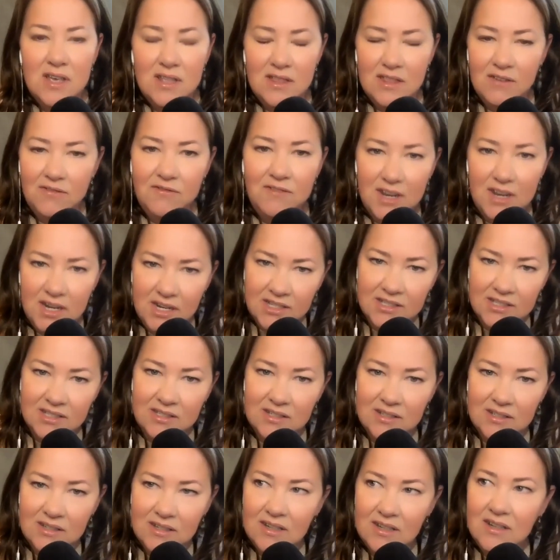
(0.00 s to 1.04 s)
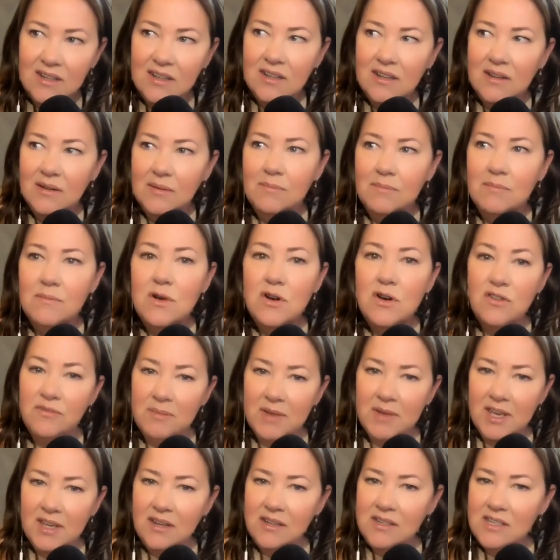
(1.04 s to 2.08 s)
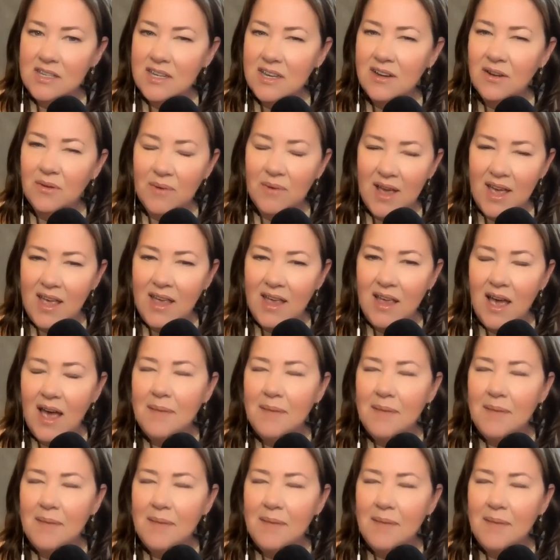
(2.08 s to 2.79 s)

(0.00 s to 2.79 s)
the fitness movement in a way.